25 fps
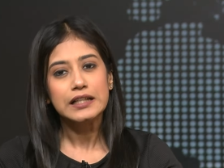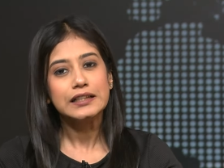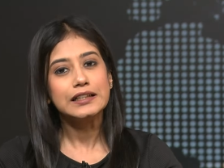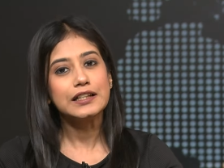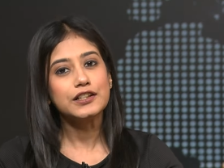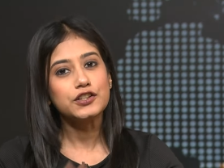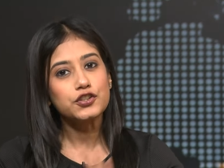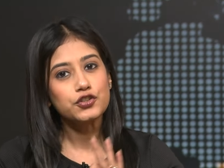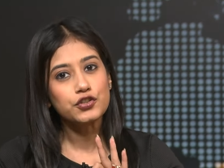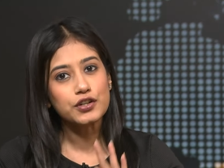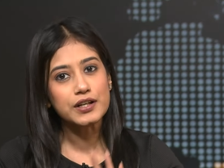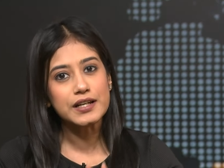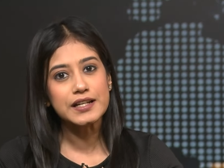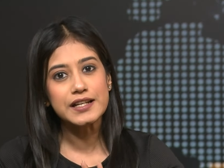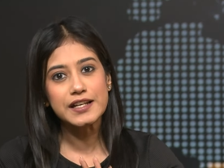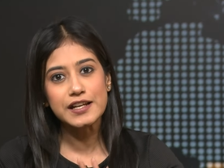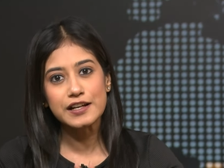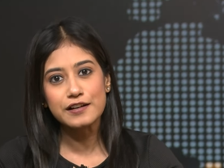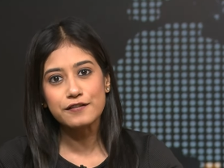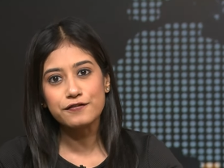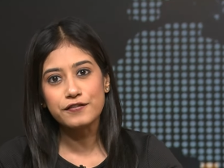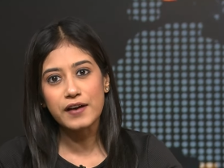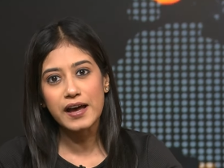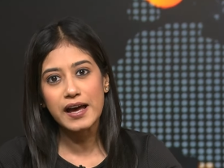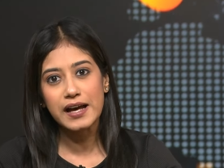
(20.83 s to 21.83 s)
The
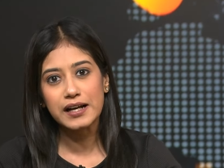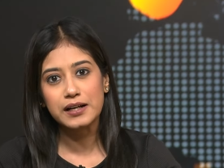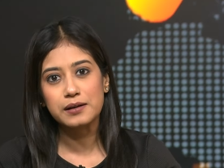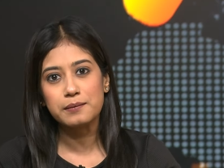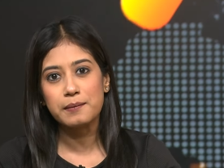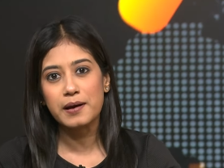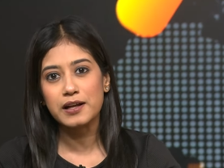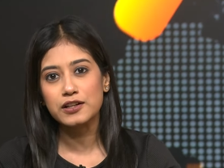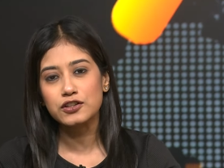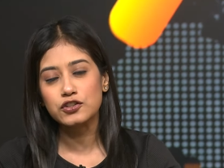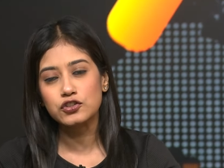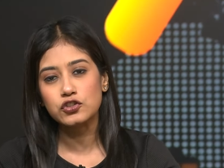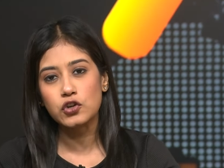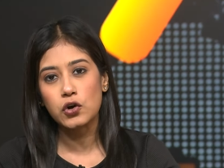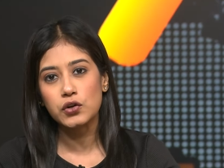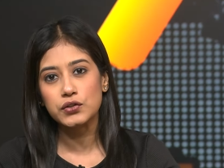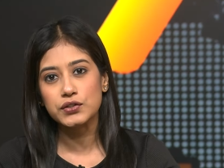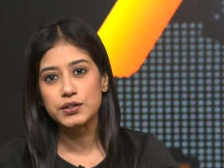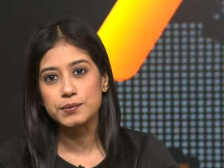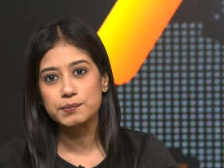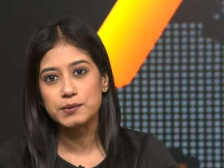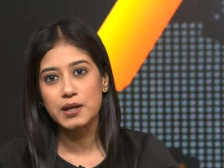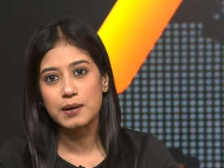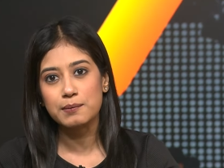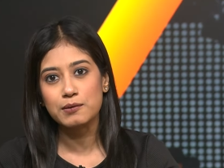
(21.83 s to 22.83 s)
three-day affair commenced
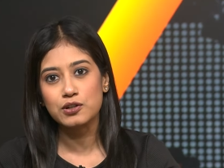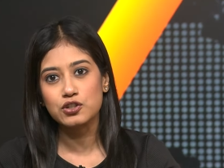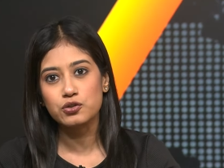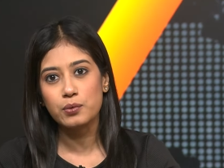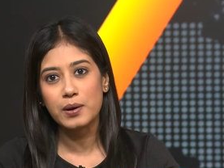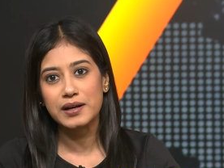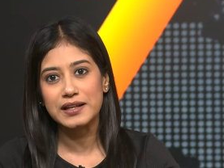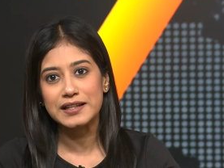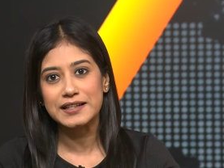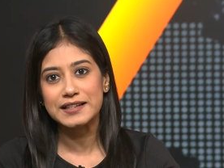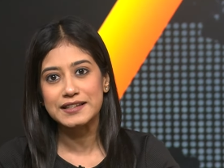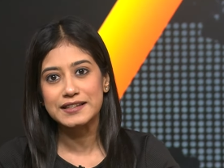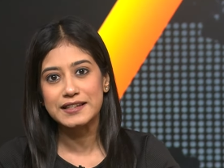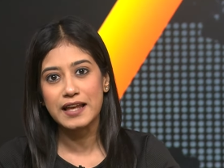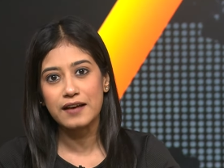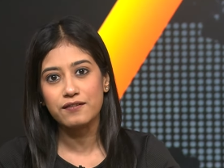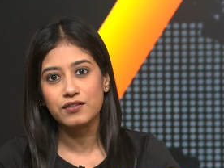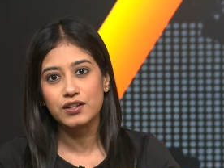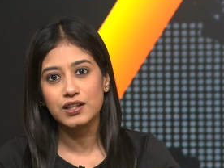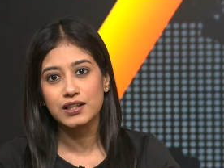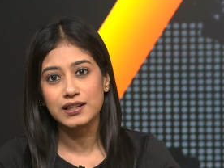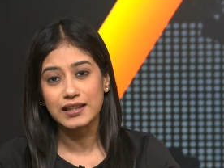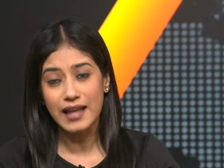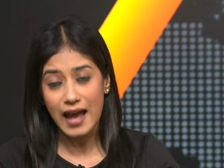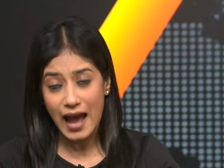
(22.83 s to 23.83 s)
on September
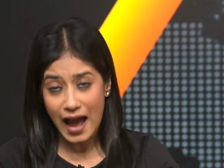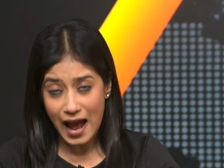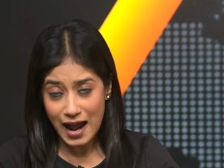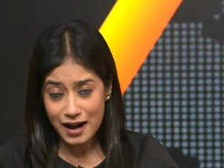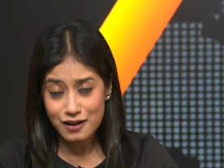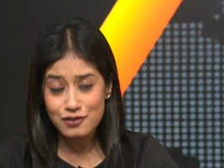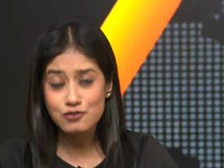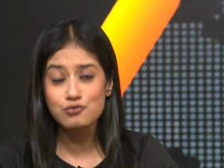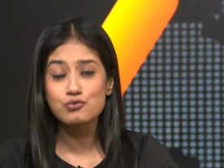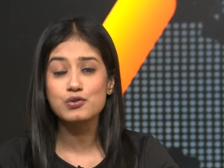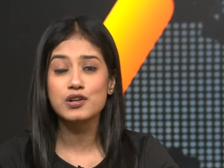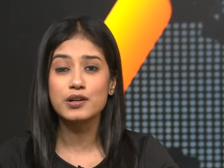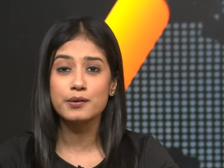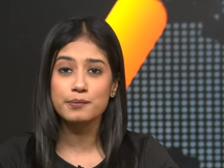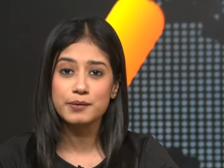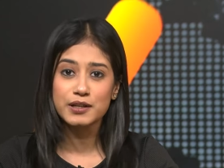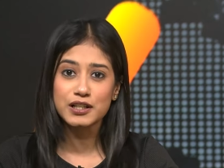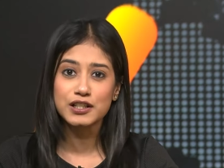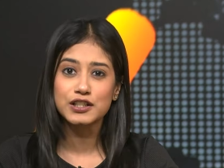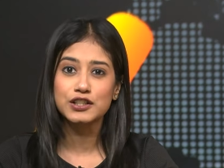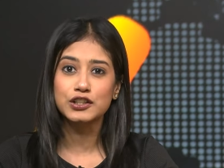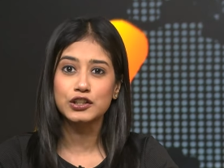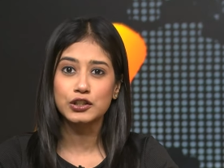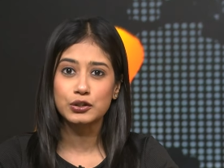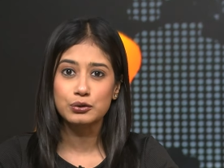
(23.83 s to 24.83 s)
27th and will
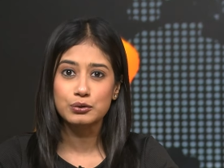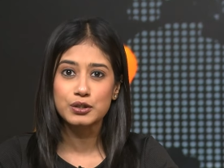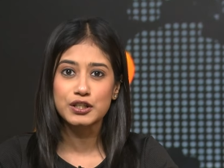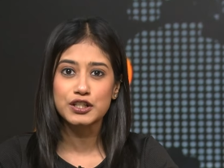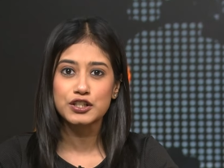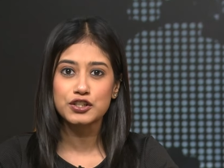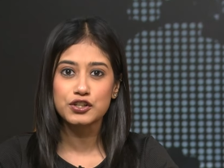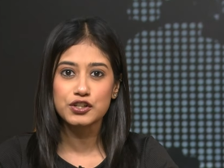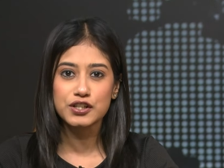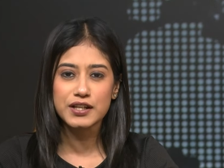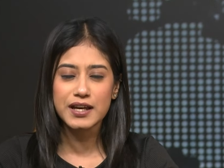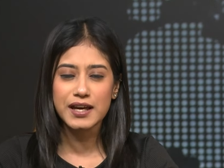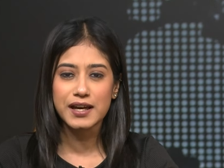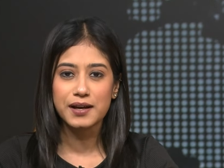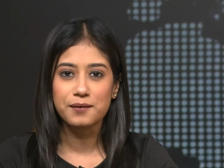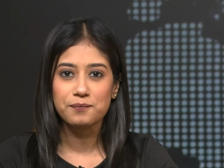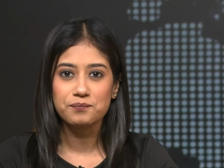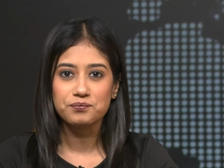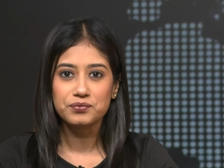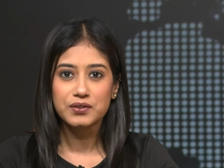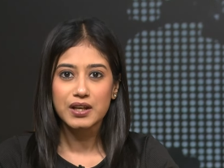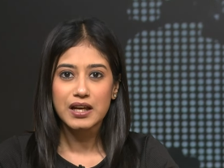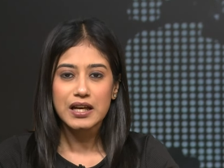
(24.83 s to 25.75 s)
be concluding today.